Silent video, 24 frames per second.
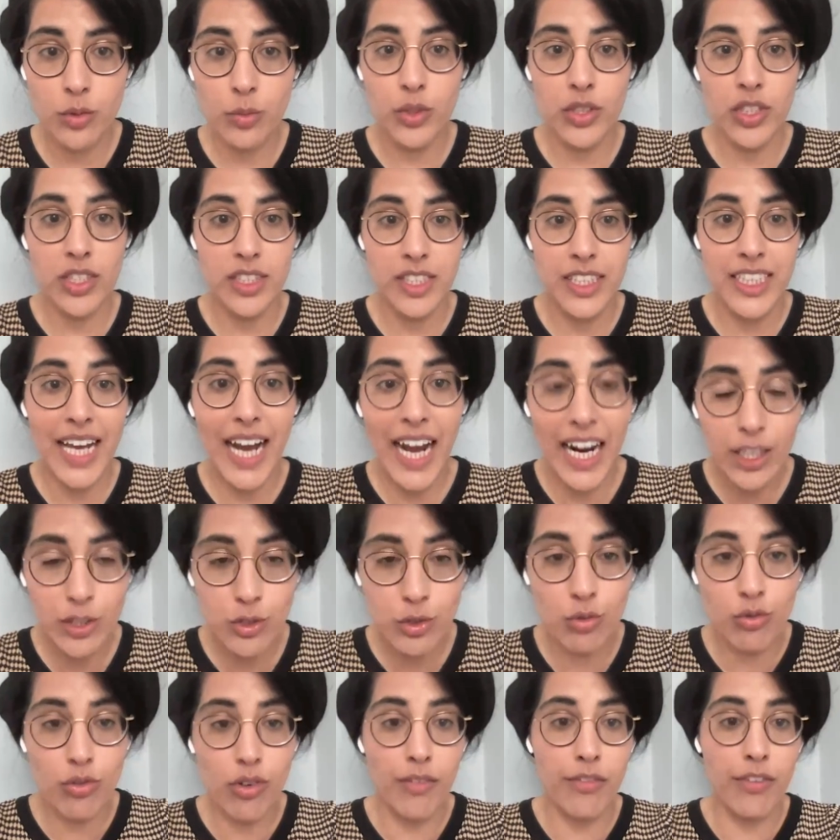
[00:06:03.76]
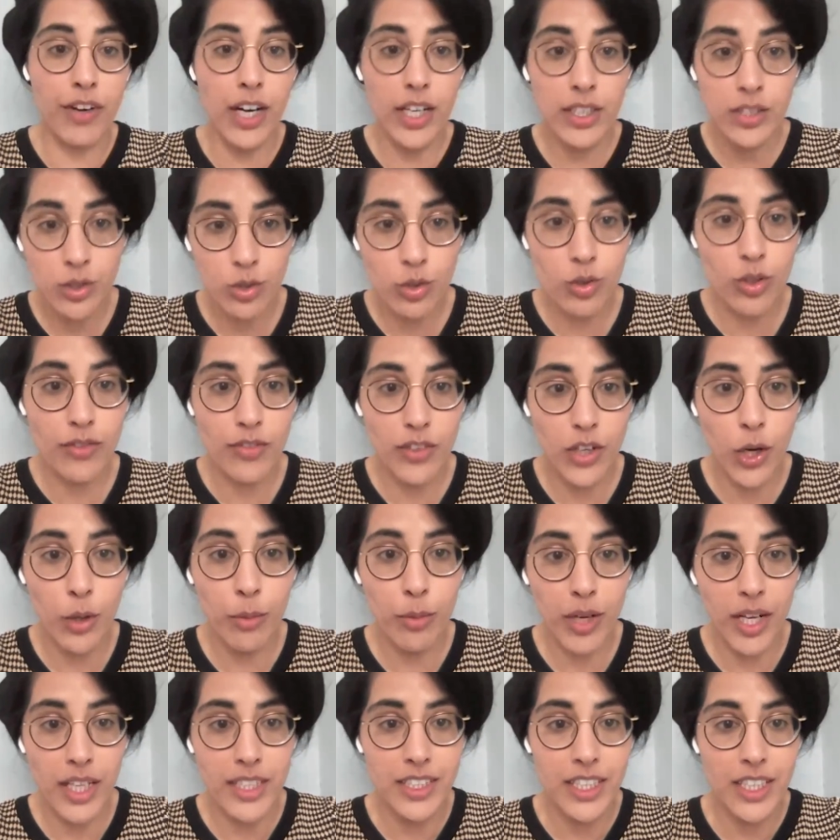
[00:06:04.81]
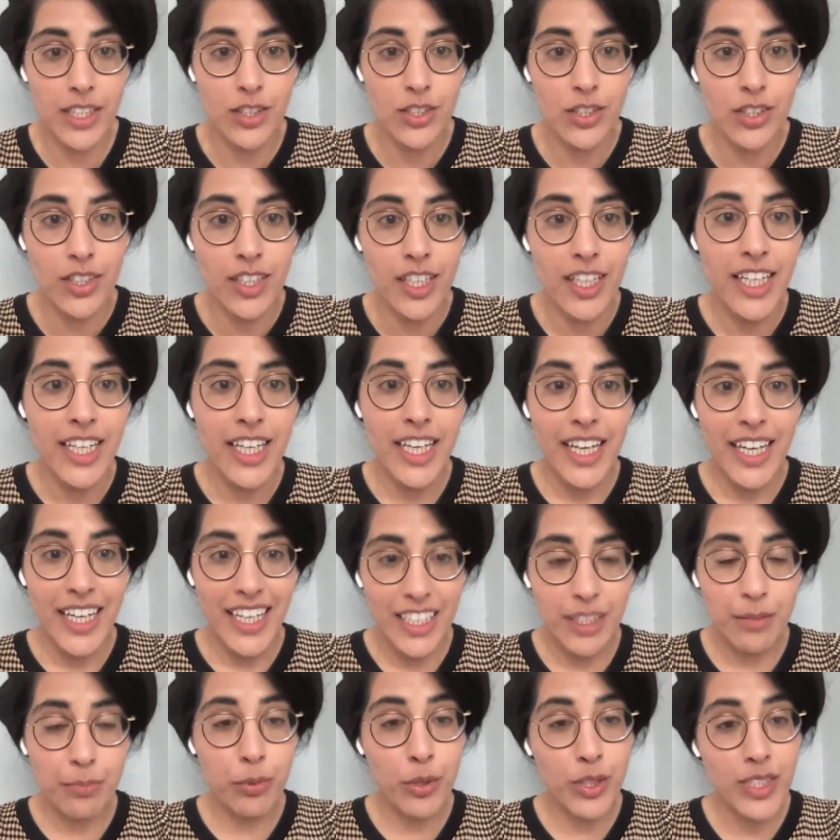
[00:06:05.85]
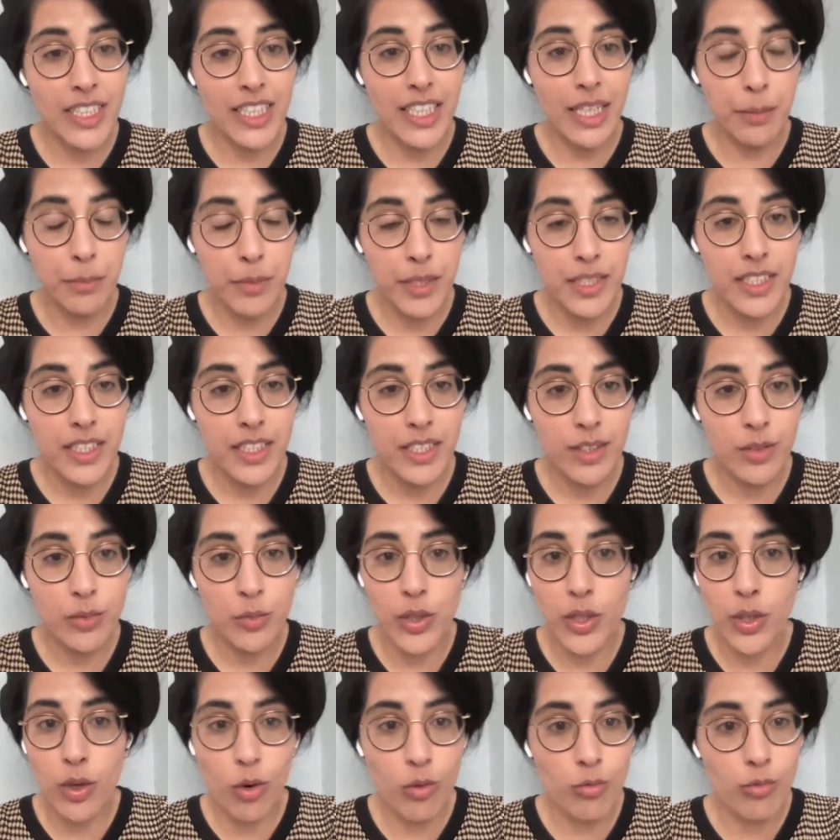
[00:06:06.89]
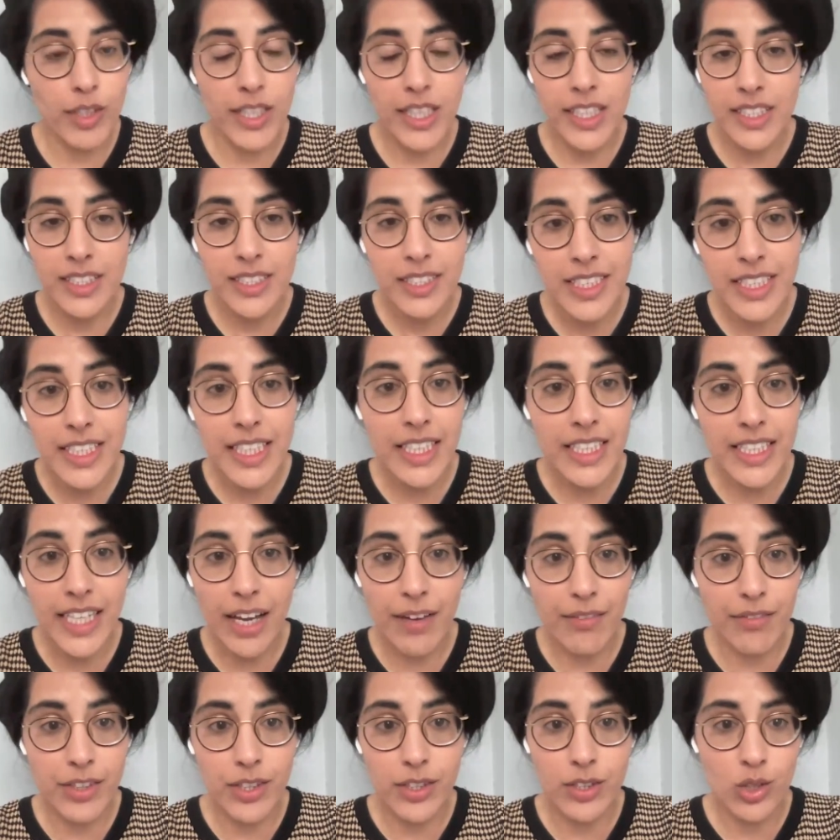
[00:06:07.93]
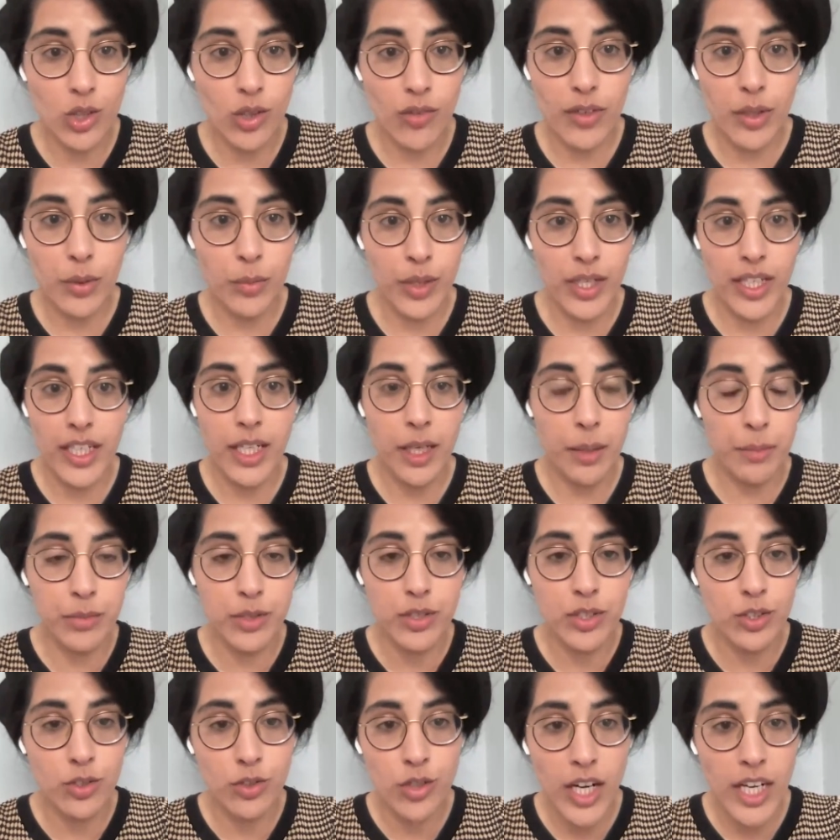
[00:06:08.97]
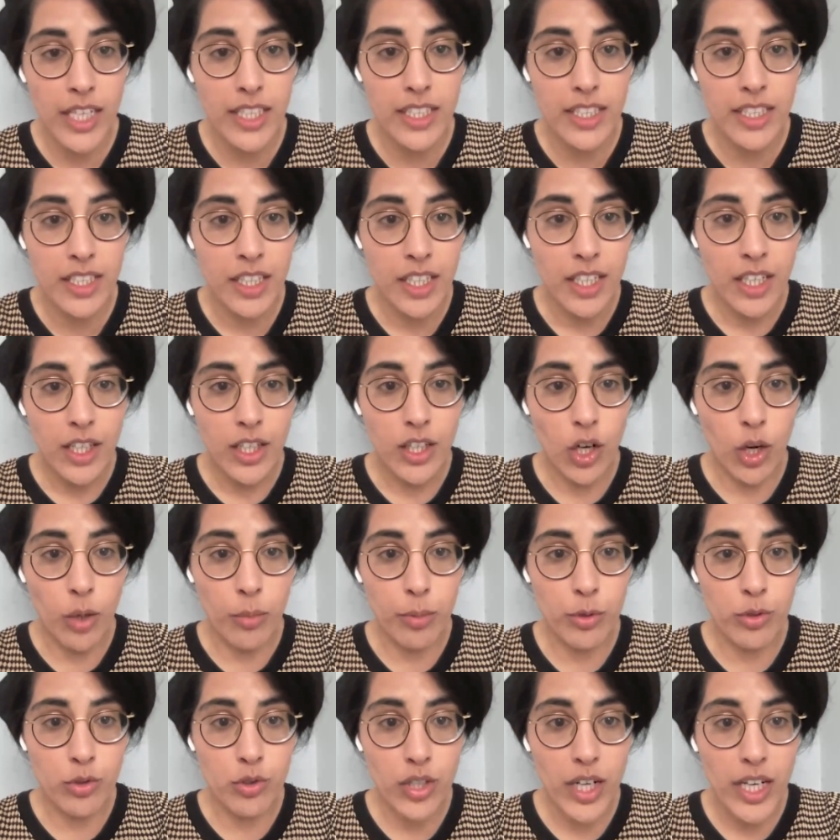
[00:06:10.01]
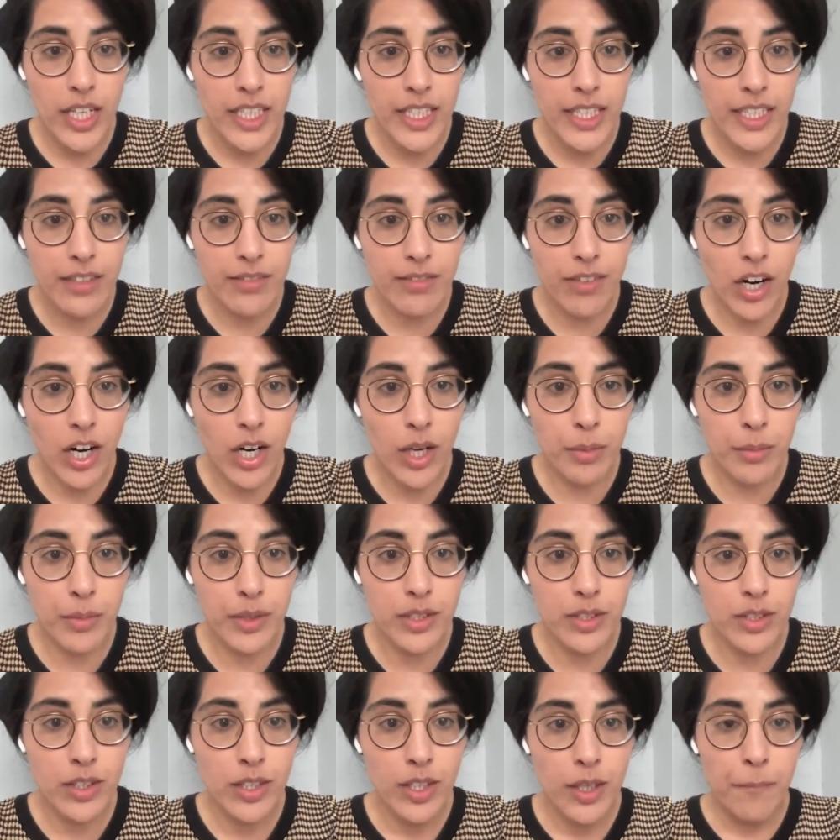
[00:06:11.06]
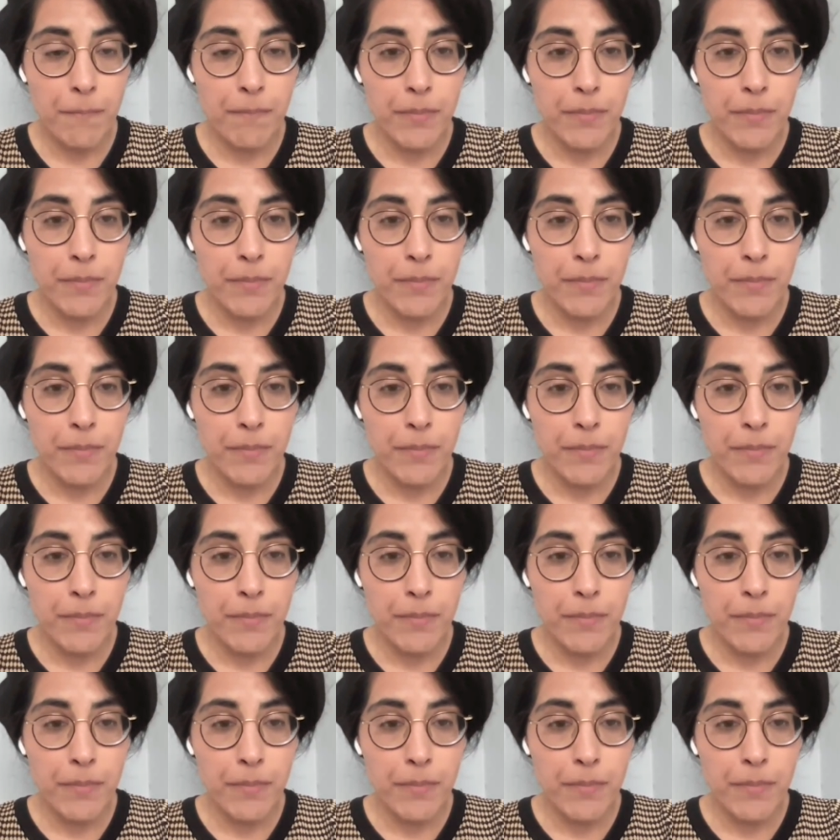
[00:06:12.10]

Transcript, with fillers: which is the actual reversal of globalization, is pretty limited. We're not really seeing evidence of it when it comes to trade, global trading environments.